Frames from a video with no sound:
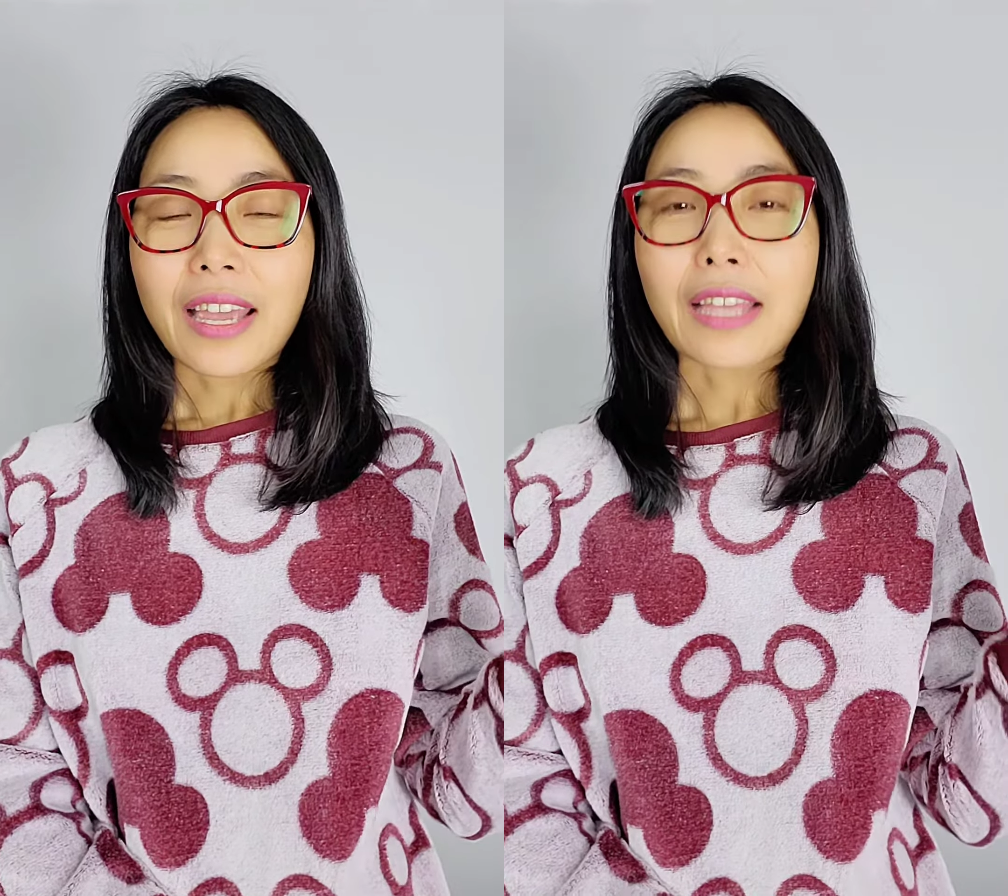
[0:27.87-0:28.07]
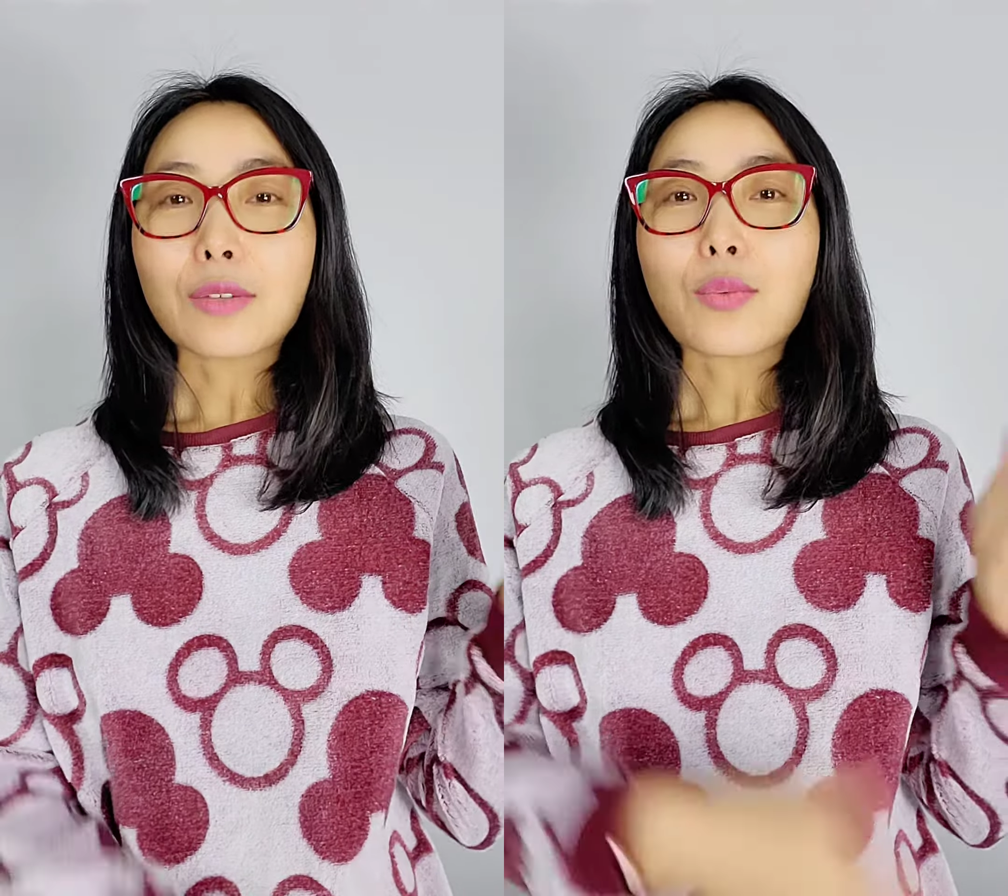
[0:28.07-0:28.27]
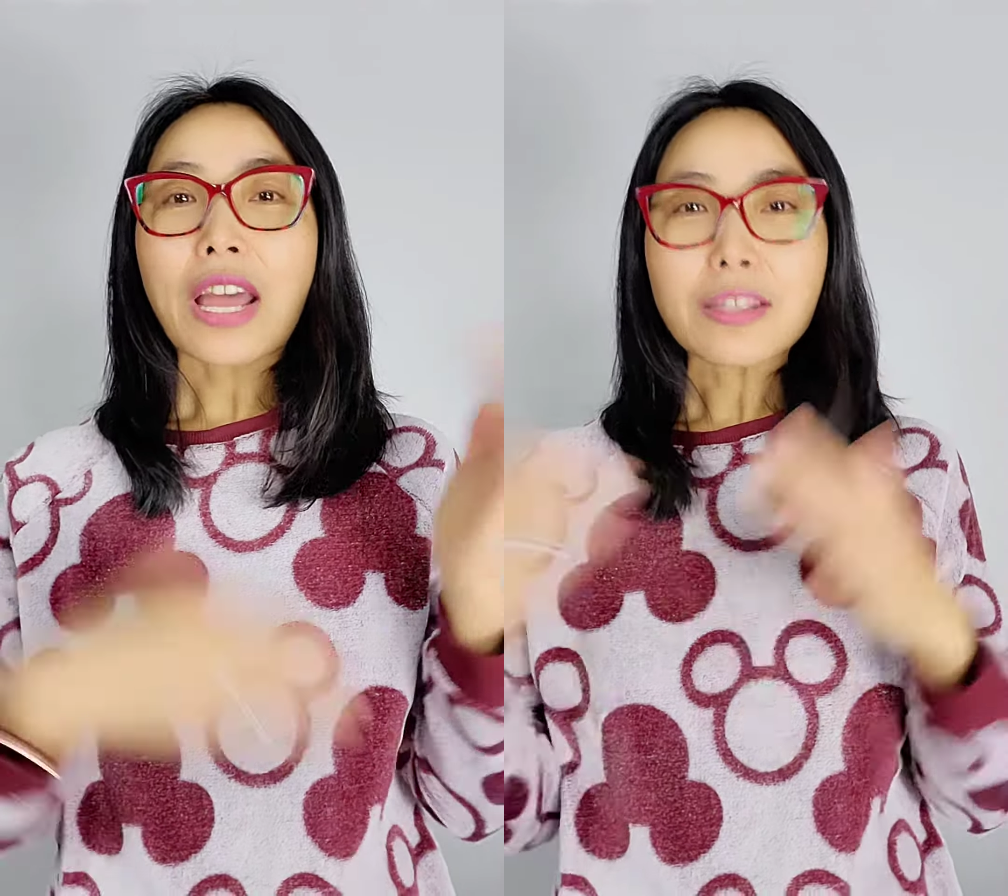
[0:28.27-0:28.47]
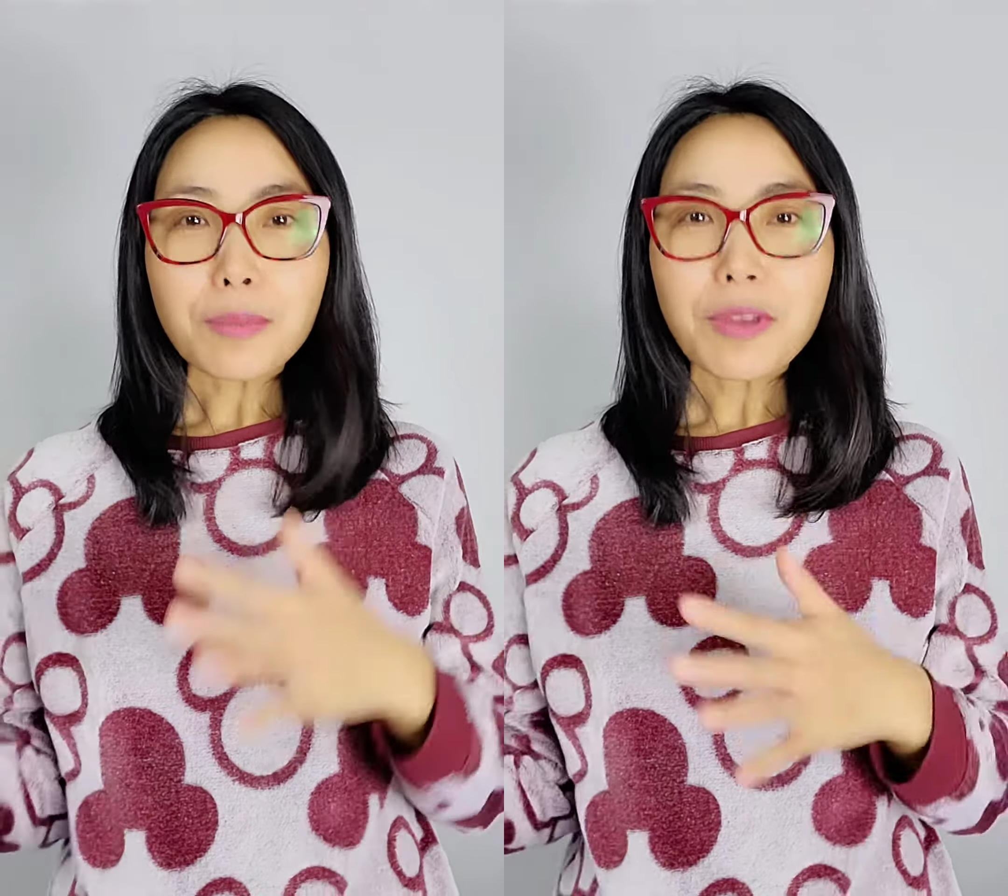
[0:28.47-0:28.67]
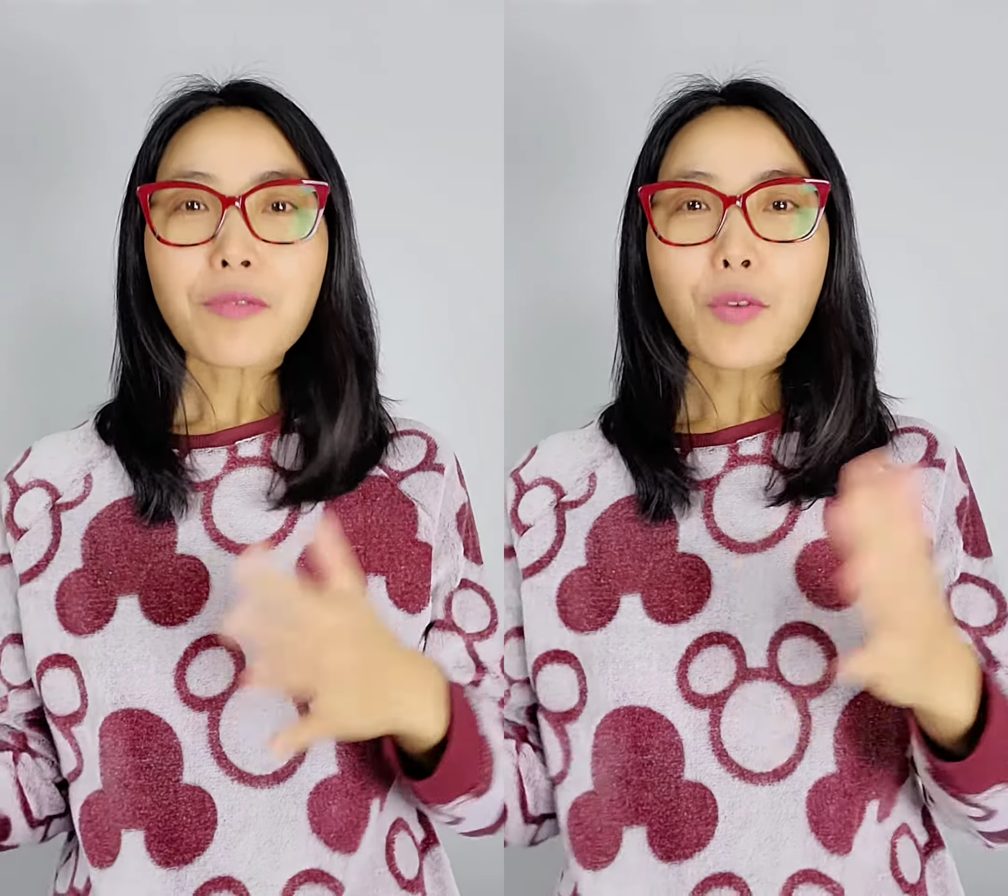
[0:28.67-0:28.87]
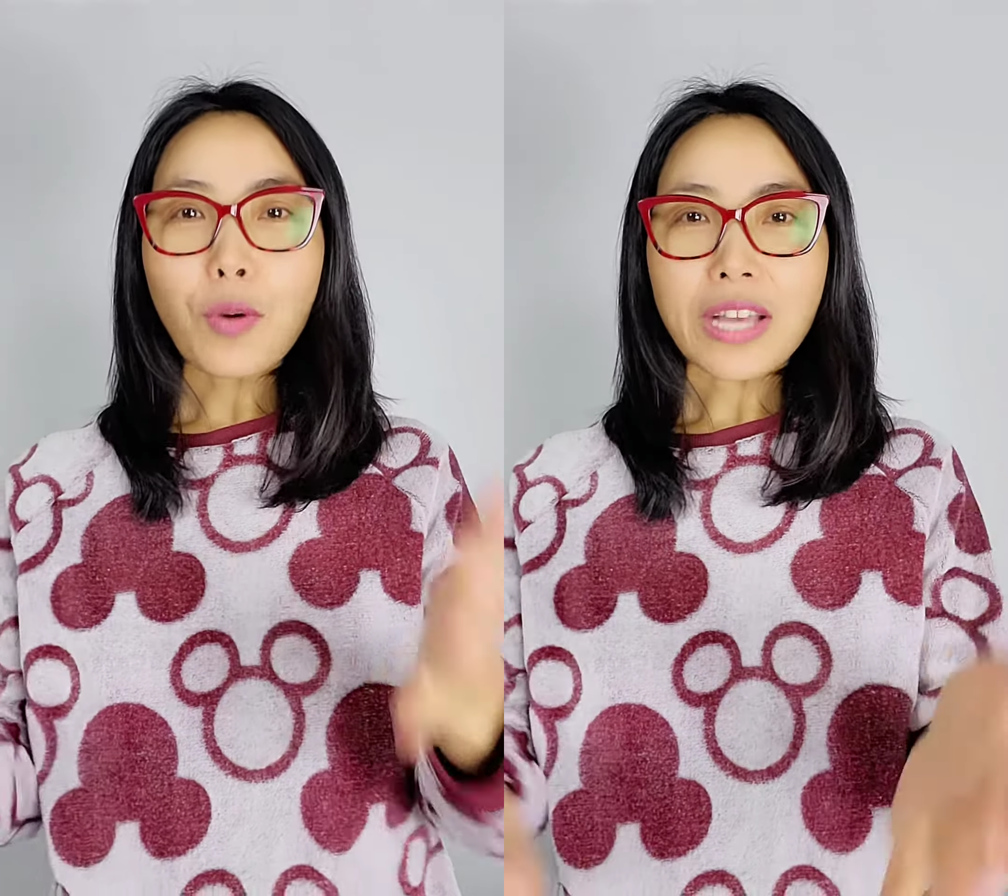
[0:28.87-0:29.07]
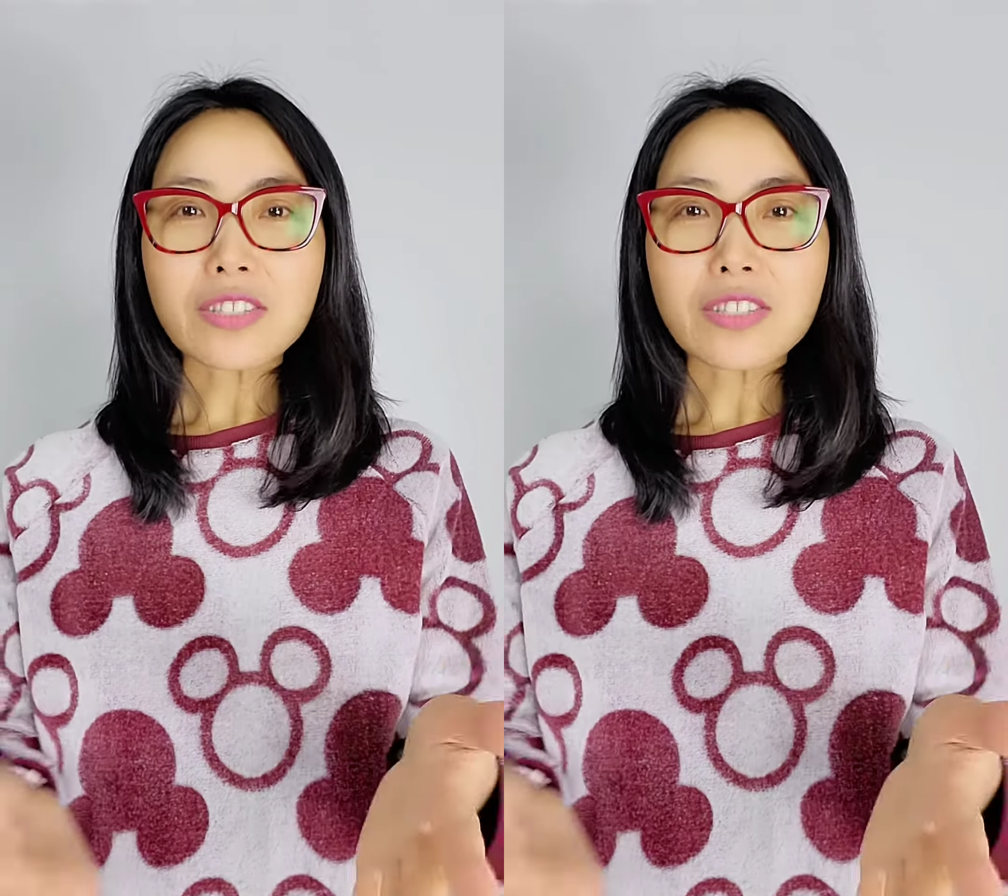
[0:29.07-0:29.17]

And right before I